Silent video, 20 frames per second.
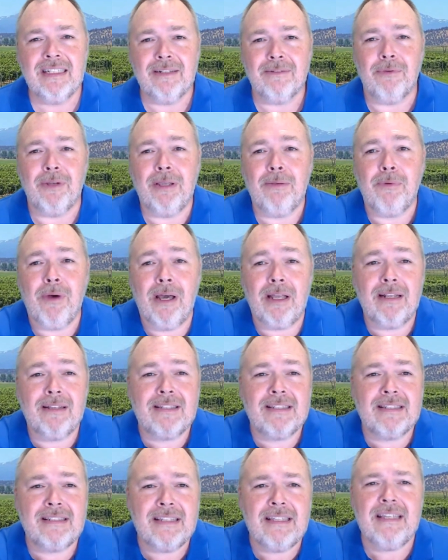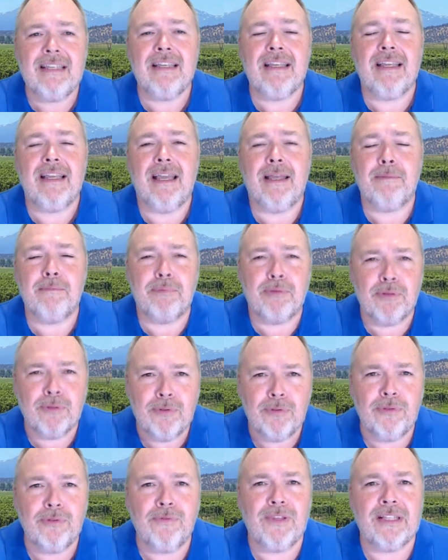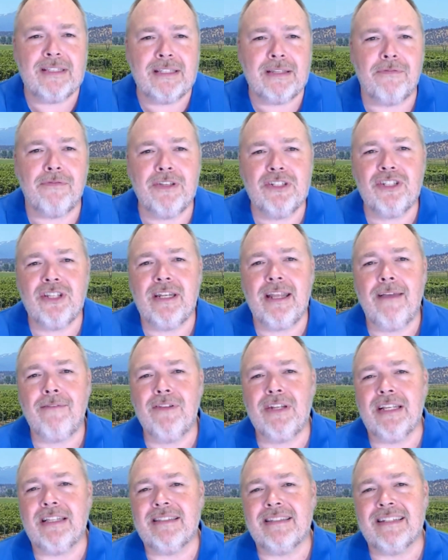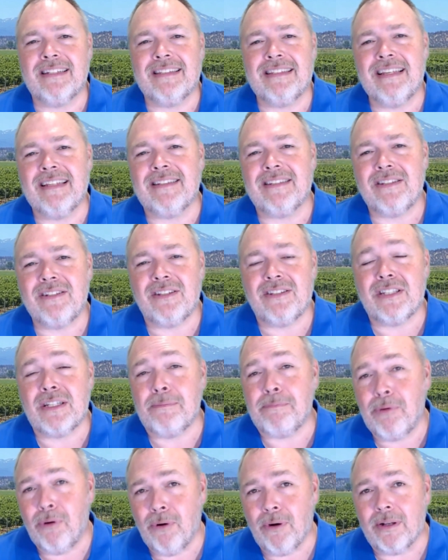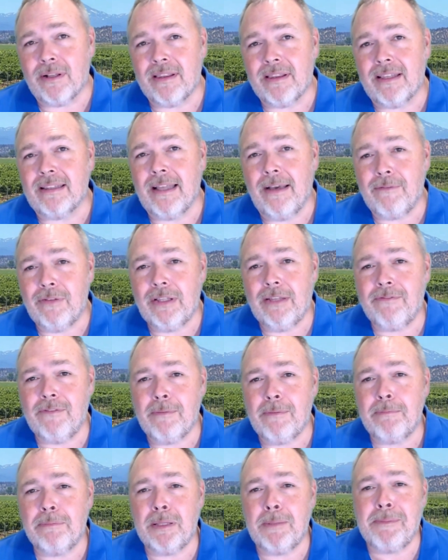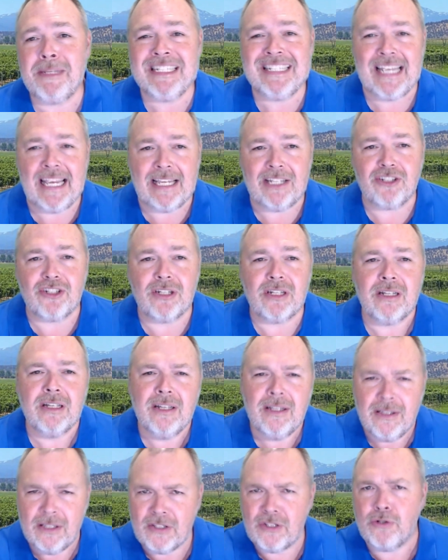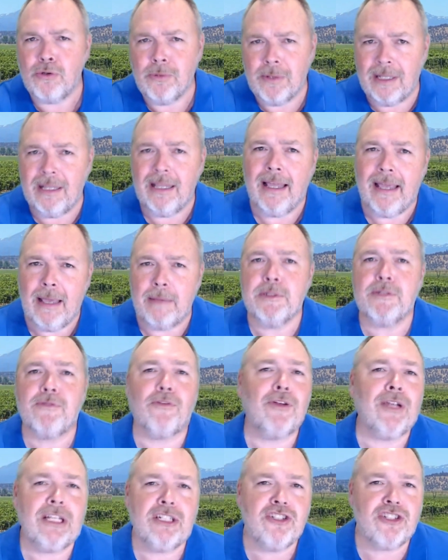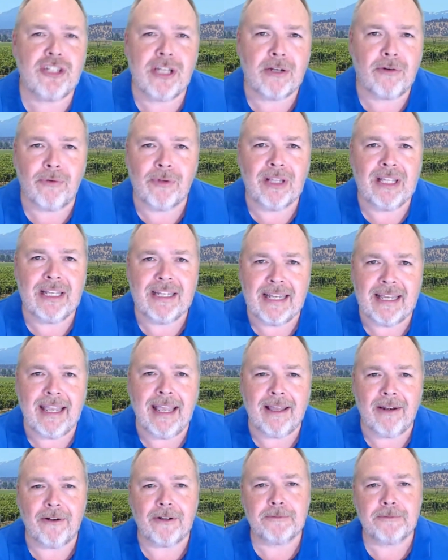We want to see and prove that sufficient evidence exists to support the level of implementation the school claims for each general indicator.